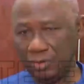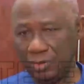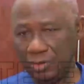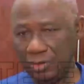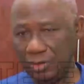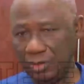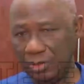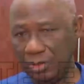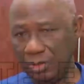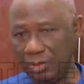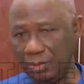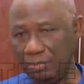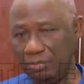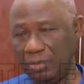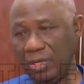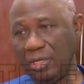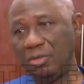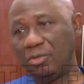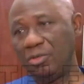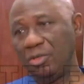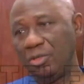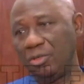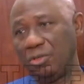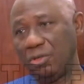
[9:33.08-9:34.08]
the
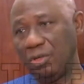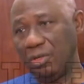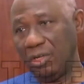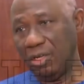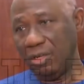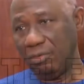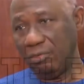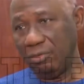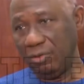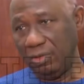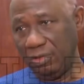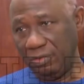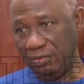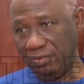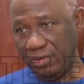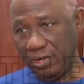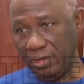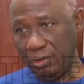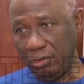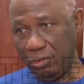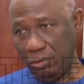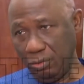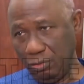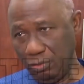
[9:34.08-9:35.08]
penetration level is
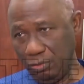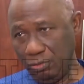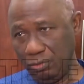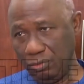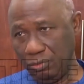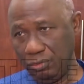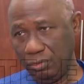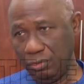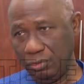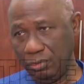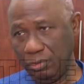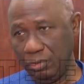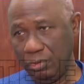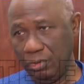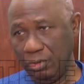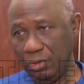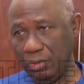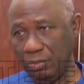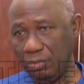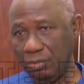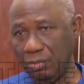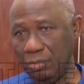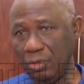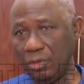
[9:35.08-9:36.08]
very low.
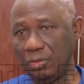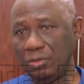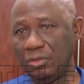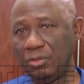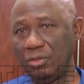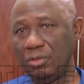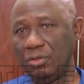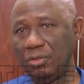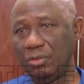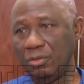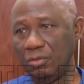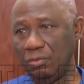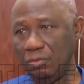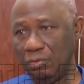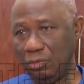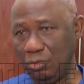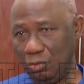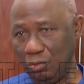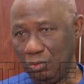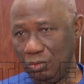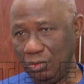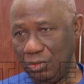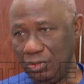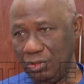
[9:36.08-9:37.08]
But
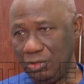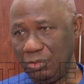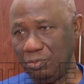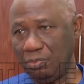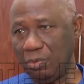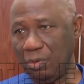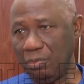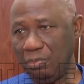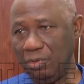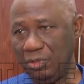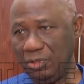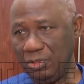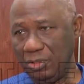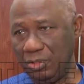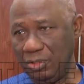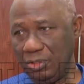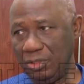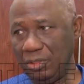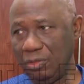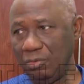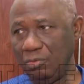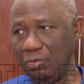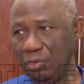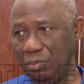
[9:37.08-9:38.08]
through this
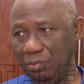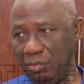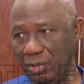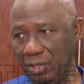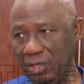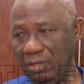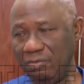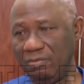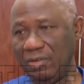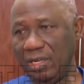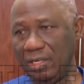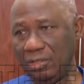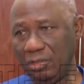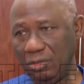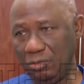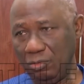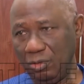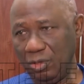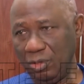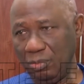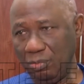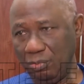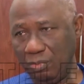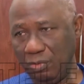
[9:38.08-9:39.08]
publicity, we believe that it
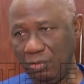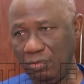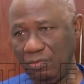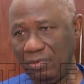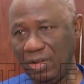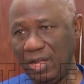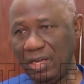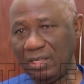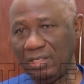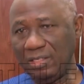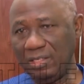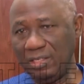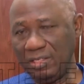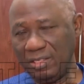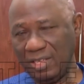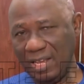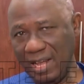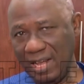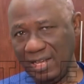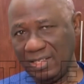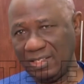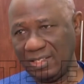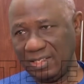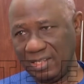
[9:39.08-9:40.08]
will improve. And this
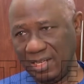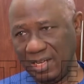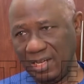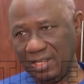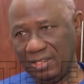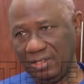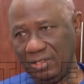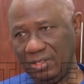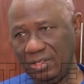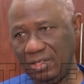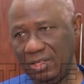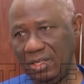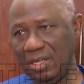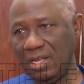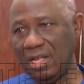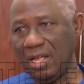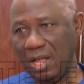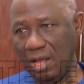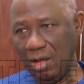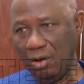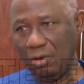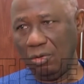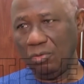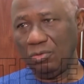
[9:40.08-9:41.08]
NSAS,
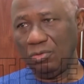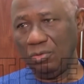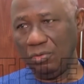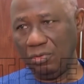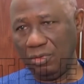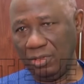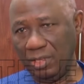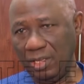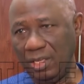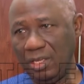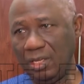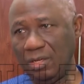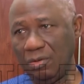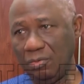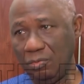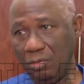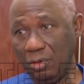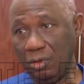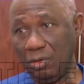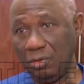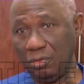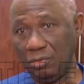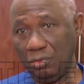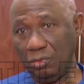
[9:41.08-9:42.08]
I also think, will
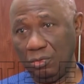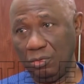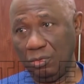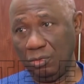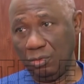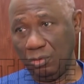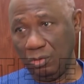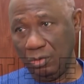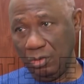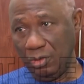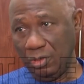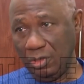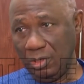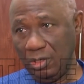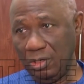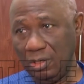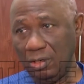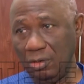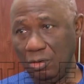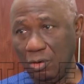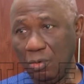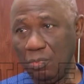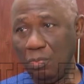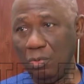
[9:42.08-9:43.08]
also
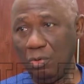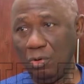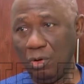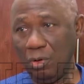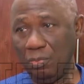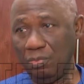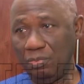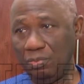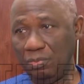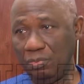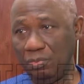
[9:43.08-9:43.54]
open up,